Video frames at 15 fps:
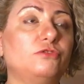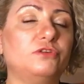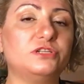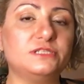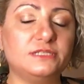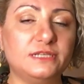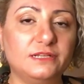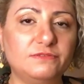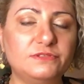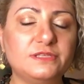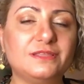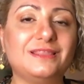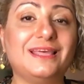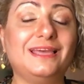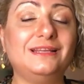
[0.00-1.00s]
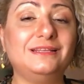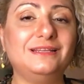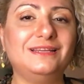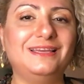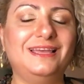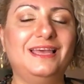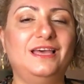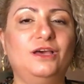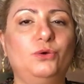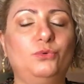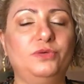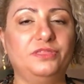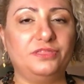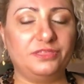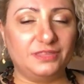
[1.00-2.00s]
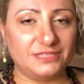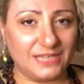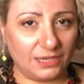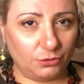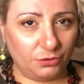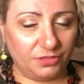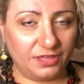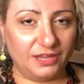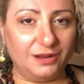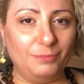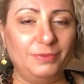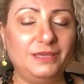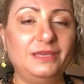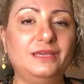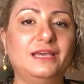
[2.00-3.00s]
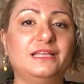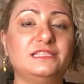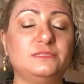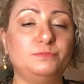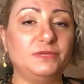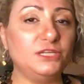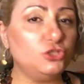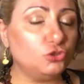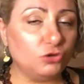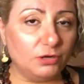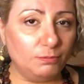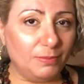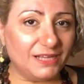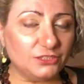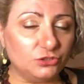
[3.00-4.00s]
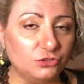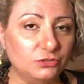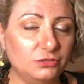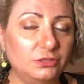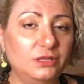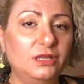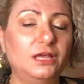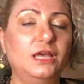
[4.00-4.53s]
of ourselves, then with psychotherapy and spiritual battle,